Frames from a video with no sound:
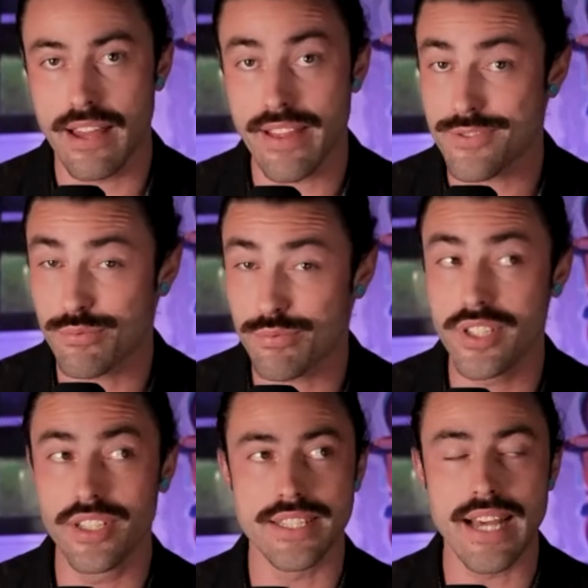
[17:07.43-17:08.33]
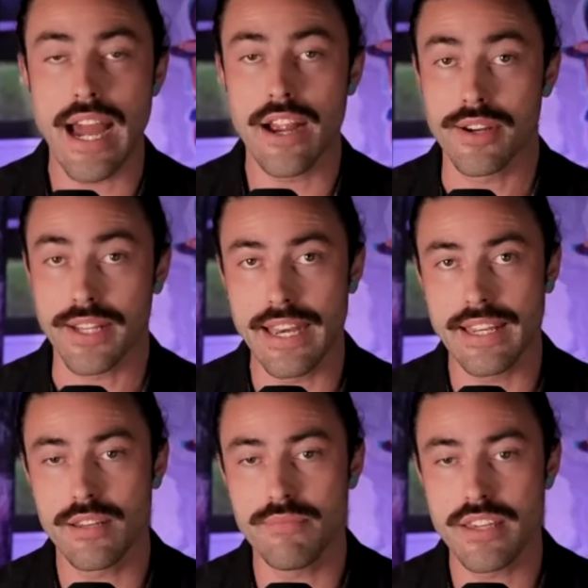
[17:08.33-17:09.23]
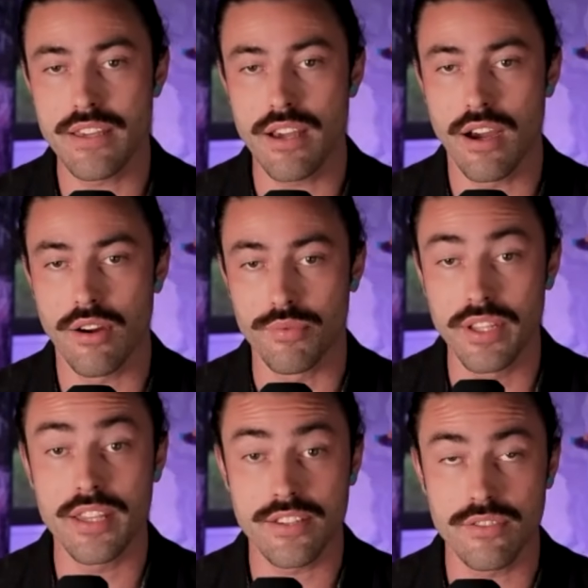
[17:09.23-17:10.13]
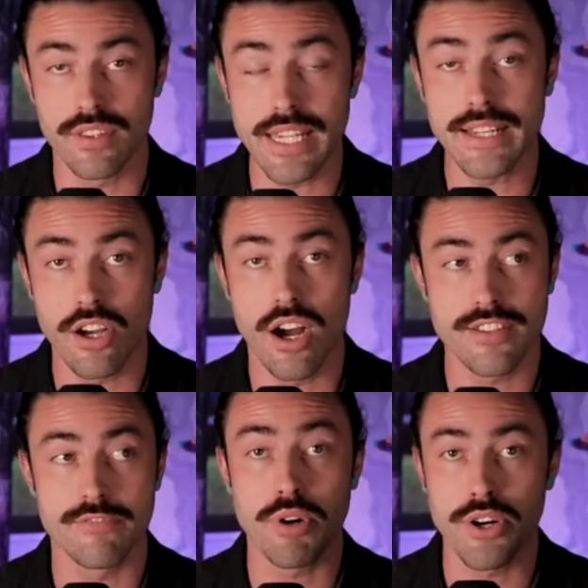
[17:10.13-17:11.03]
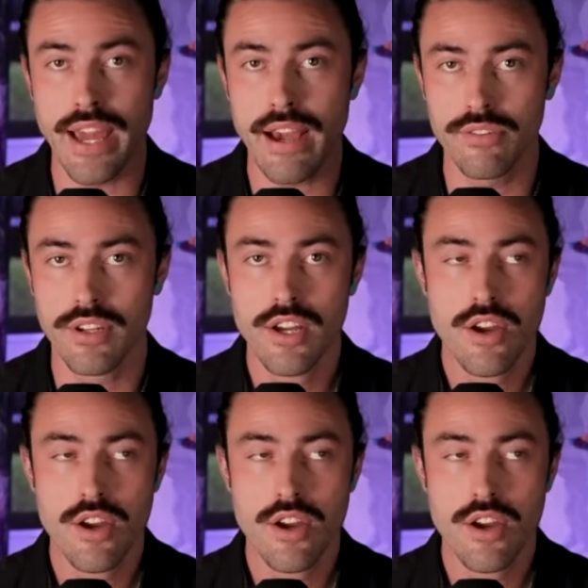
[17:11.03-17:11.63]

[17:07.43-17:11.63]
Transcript: And that's really tiring. And it can be a really leading cause of burnout.